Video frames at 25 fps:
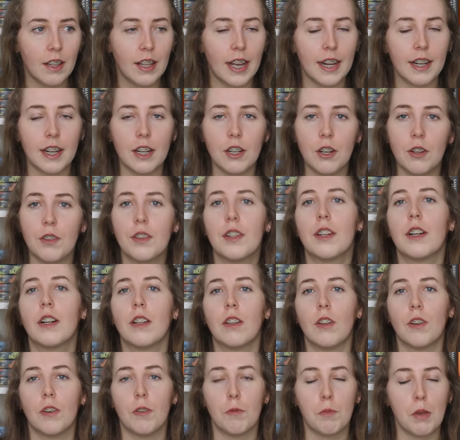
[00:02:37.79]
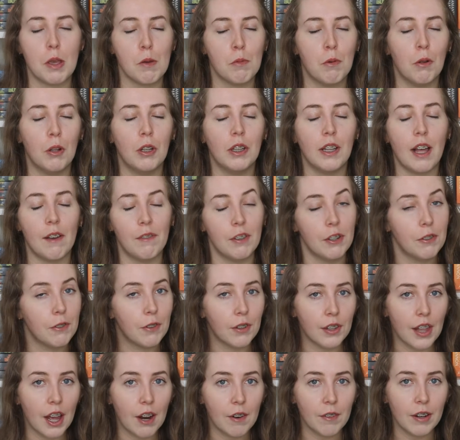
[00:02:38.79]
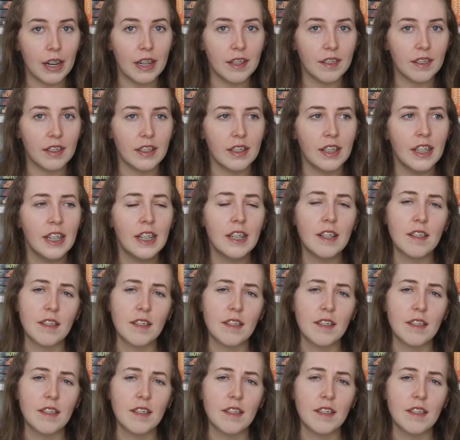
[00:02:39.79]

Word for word: and I know that a lot of people love it for that reason.